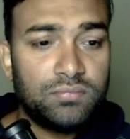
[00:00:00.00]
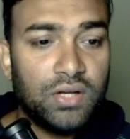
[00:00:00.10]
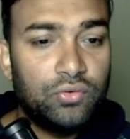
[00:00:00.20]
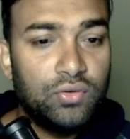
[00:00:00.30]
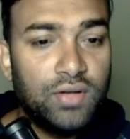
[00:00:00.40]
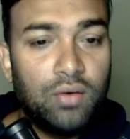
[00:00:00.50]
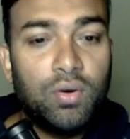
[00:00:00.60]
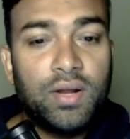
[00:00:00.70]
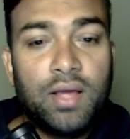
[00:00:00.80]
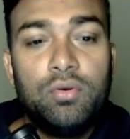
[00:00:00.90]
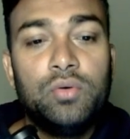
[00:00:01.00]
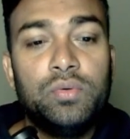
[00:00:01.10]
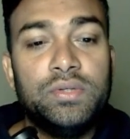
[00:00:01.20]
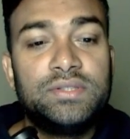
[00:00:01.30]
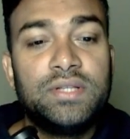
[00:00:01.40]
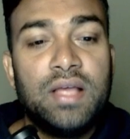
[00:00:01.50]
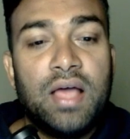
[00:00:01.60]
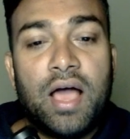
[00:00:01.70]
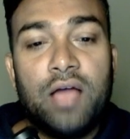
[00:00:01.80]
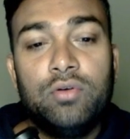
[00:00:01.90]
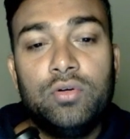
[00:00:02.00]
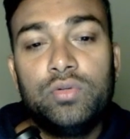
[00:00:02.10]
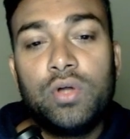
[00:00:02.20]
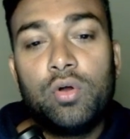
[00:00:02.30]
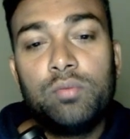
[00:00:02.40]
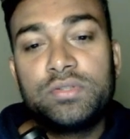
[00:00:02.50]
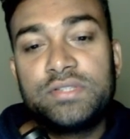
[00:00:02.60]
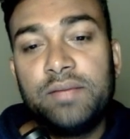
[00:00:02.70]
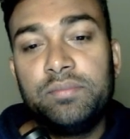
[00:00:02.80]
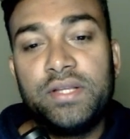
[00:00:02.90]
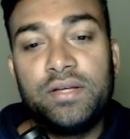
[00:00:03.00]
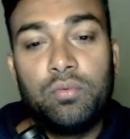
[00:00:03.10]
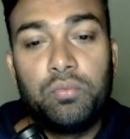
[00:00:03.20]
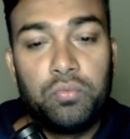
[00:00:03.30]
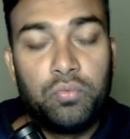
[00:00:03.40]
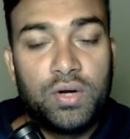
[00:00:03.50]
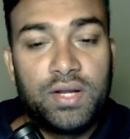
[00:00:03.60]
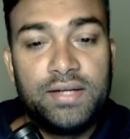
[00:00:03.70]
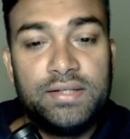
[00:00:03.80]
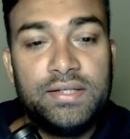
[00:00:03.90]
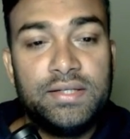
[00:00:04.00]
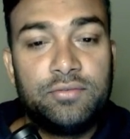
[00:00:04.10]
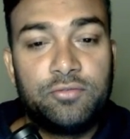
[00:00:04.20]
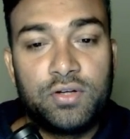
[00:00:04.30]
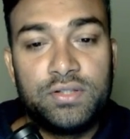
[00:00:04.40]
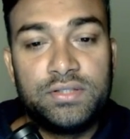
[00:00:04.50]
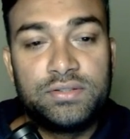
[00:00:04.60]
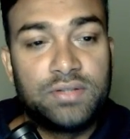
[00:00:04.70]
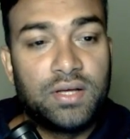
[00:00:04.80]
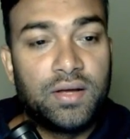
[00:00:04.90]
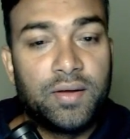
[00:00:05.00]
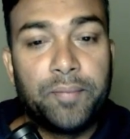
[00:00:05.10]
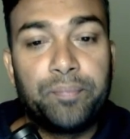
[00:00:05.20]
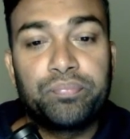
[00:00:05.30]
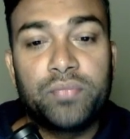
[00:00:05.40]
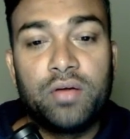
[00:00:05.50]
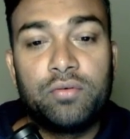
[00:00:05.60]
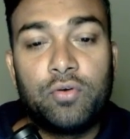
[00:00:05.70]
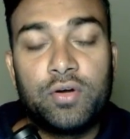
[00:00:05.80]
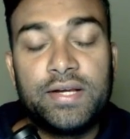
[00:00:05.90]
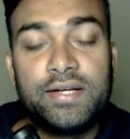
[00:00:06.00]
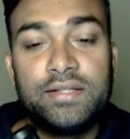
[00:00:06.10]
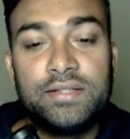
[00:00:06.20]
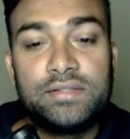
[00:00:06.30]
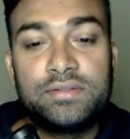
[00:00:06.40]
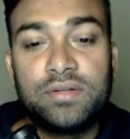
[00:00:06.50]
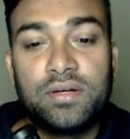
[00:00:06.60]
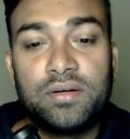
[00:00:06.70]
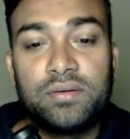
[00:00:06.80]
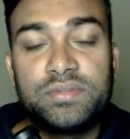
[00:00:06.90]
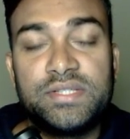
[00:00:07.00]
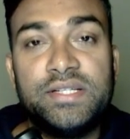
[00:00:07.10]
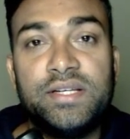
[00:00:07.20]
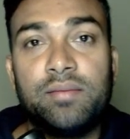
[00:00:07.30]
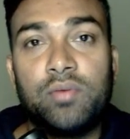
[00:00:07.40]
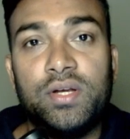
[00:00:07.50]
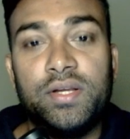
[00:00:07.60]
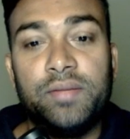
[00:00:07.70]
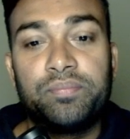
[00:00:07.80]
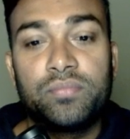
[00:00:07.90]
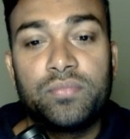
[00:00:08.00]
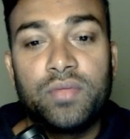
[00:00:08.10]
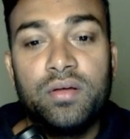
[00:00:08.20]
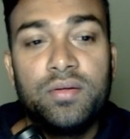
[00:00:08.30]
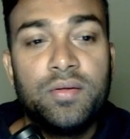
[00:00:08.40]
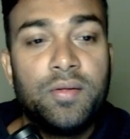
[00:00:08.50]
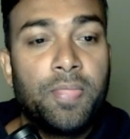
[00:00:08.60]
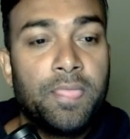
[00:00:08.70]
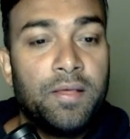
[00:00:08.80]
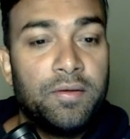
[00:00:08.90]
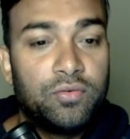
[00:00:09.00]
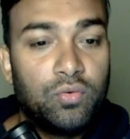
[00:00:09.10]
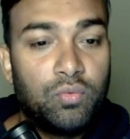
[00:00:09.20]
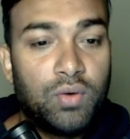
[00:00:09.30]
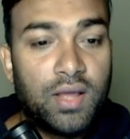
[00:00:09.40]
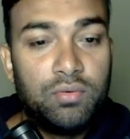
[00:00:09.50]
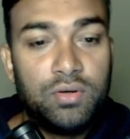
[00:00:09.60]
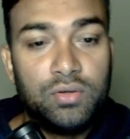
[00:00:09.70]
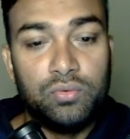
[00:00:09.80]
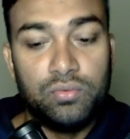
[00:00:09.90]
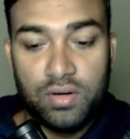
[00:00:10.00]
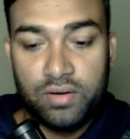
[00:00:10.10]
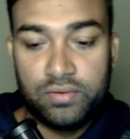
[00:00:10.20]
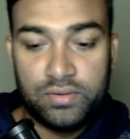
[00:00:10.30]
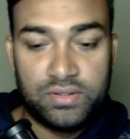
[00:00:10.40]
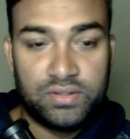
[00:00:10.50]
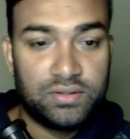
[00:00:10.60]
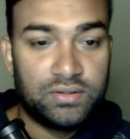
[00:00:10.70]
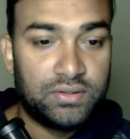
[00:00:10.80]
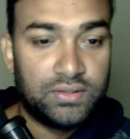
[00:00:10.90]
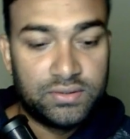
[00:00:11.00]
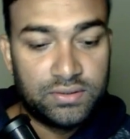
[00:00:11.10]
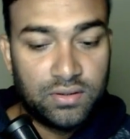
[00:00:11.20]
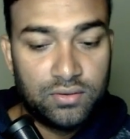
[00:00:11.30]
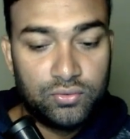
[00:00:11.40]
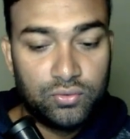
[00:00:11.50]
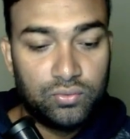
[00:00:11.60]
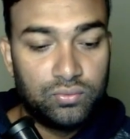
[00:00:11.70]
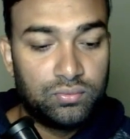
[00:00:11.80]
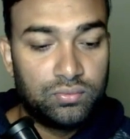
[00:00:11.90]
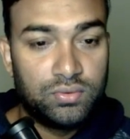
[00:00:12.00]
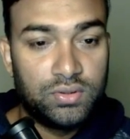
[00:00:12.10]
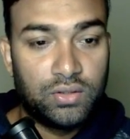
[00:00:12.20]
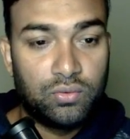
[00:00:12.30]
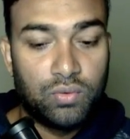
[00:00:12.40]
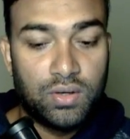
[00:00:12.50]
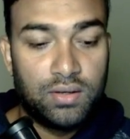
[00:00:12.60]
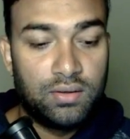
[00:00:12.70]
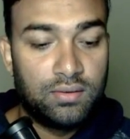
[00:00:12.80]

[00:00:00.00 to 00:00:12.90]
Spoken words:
So now what I will do is I will do the almost same thing what I did for this for getting this city name only. So what I will do is equal